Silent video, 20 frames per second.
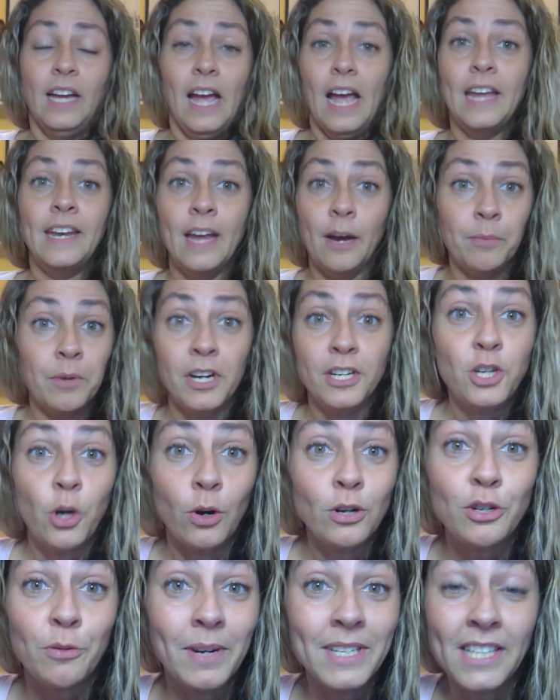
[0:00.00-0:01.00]
And now I'm going to
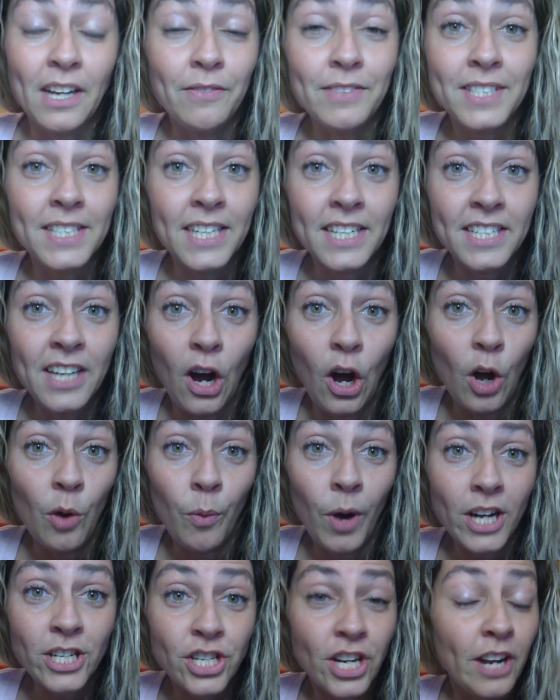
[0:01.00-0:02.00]
torture myself as an adult and
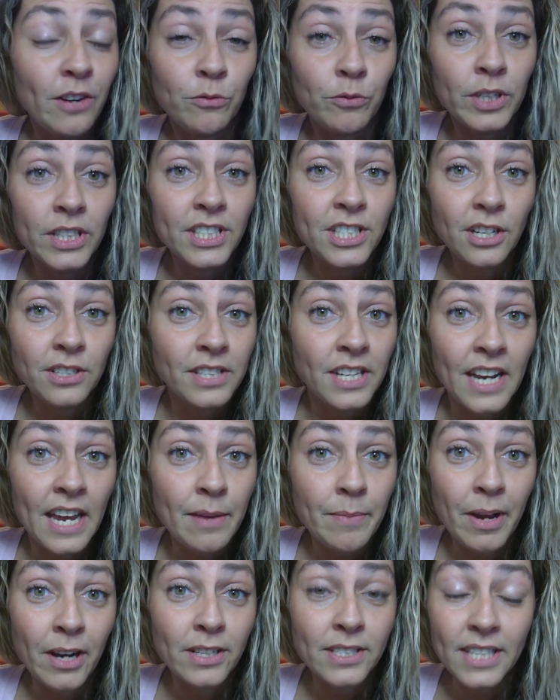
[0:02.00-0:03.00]
watch it and restart the
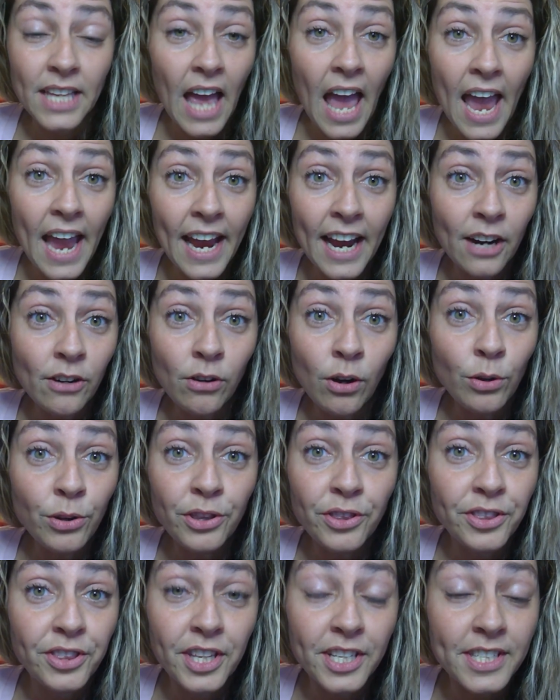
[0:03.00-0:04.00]
nightmares.
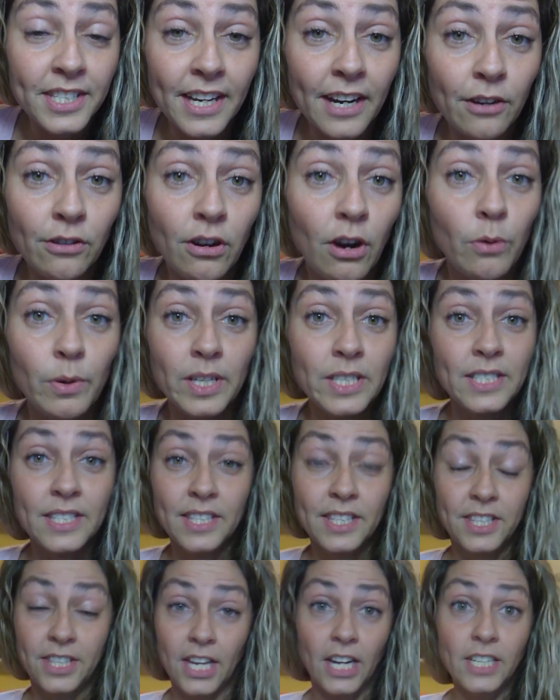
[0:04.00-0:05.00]
Harold the Scarecrow is
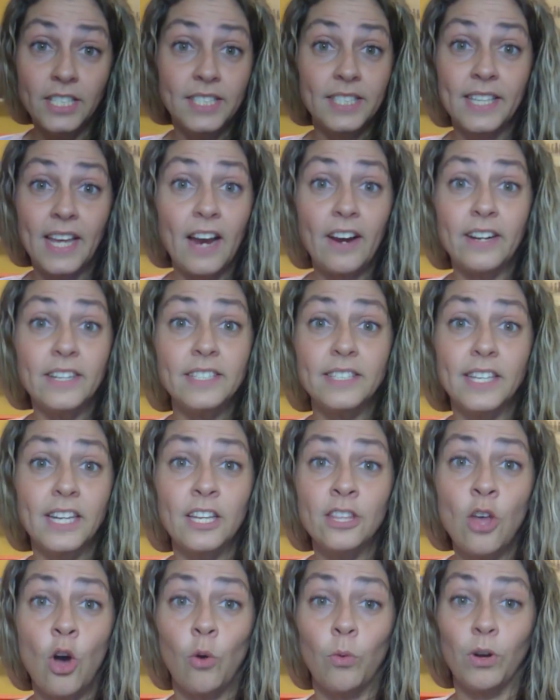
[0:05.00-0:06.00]
the scariest thing
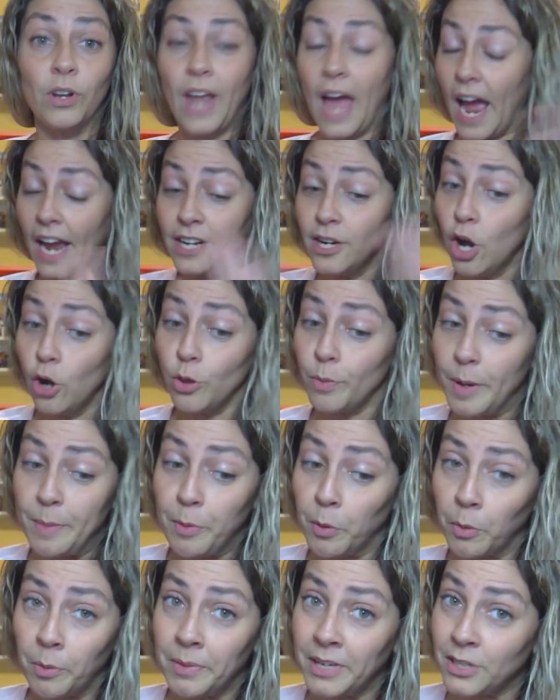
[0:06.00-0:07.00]
in the whole world. I know the
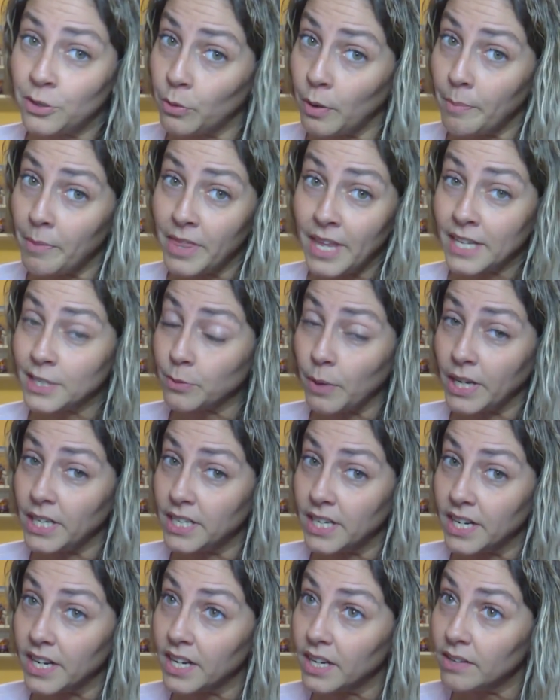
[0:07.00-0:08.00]
people were mean to him and that's why he
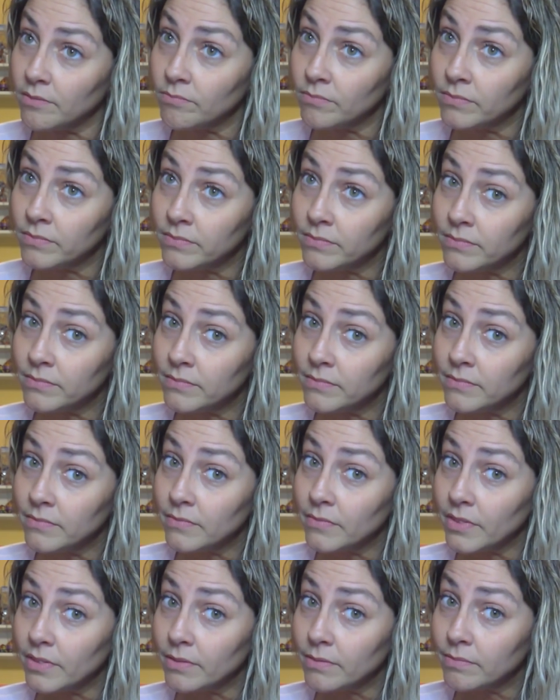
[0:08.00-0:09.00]
did it.
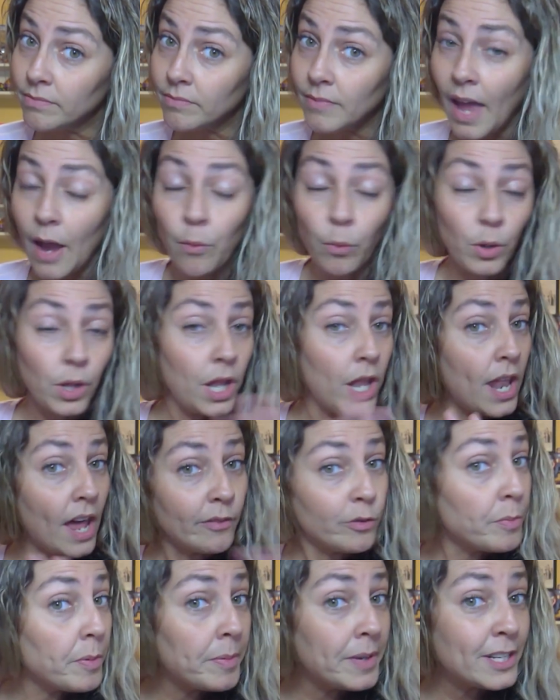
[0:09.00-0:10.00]
I will
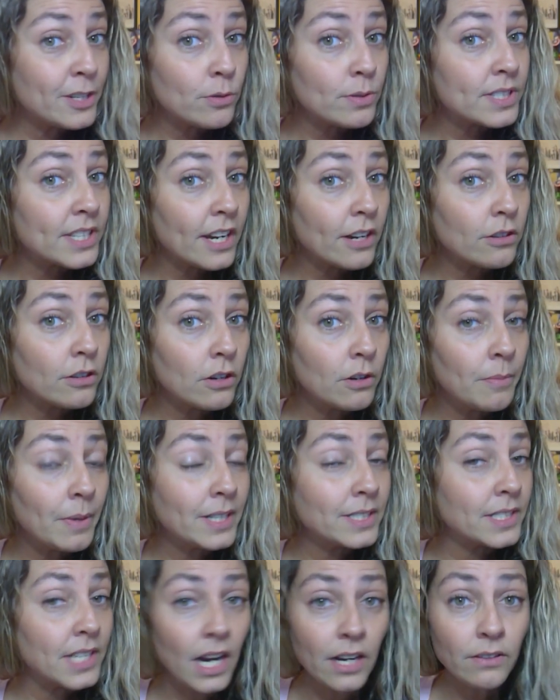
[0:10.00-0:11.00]
never be mean to a scarecrow in
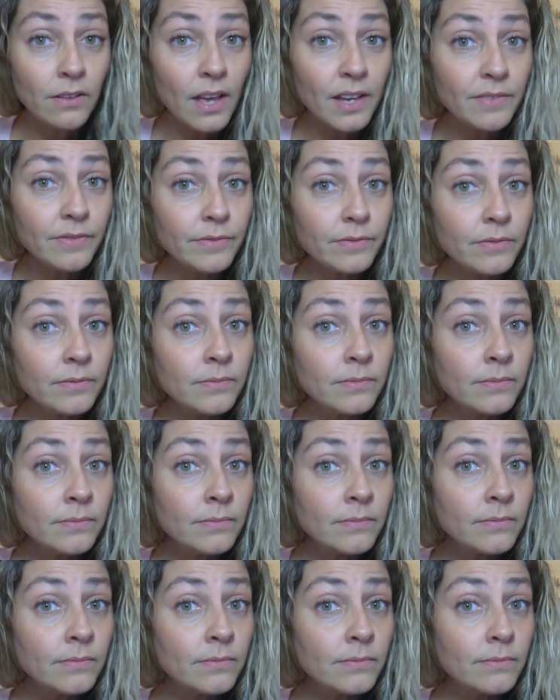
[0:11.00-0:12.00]
my entire life
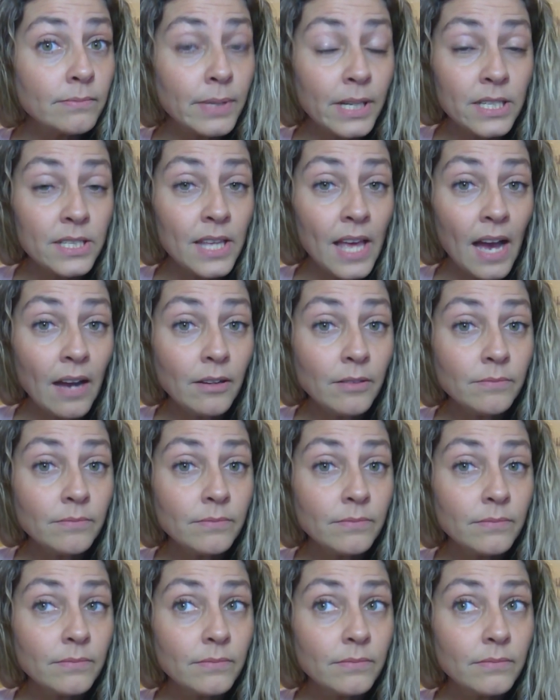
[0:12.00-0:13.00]
because not
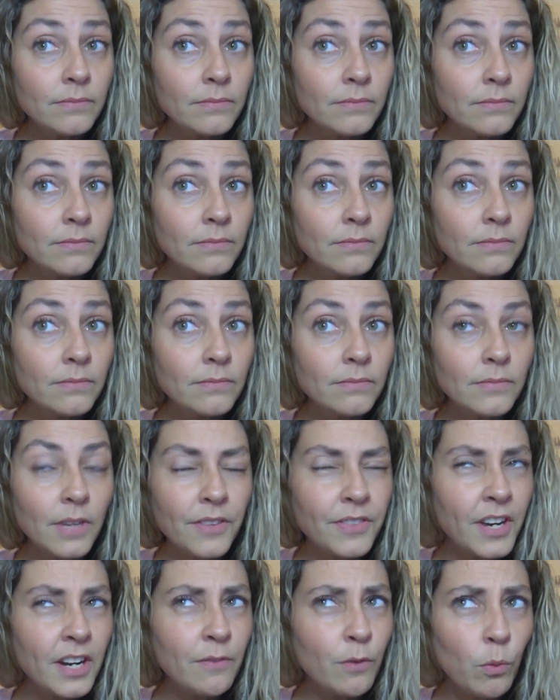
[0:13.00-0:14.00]

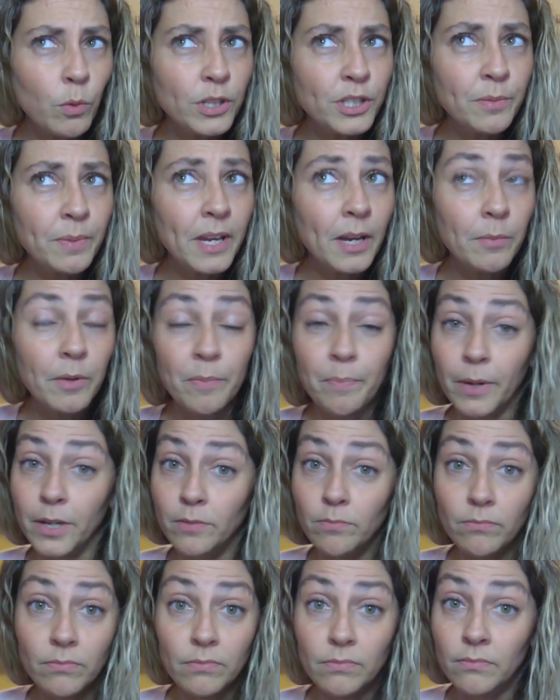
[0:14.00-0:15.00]
that I ever would to begin with,
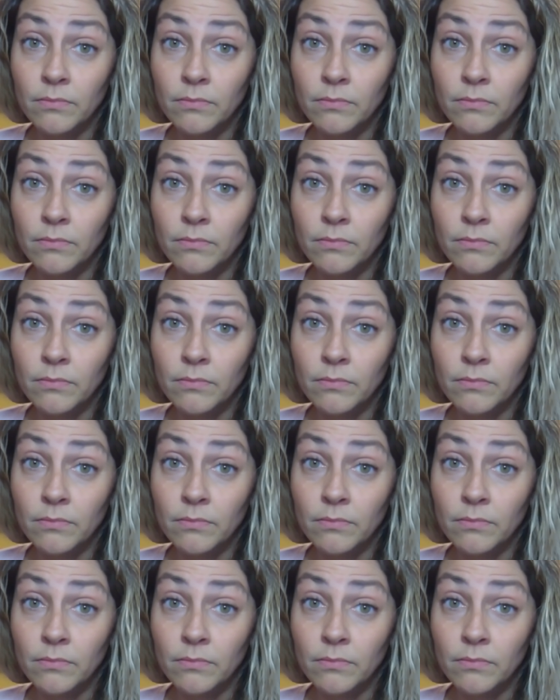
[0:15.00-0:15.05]
but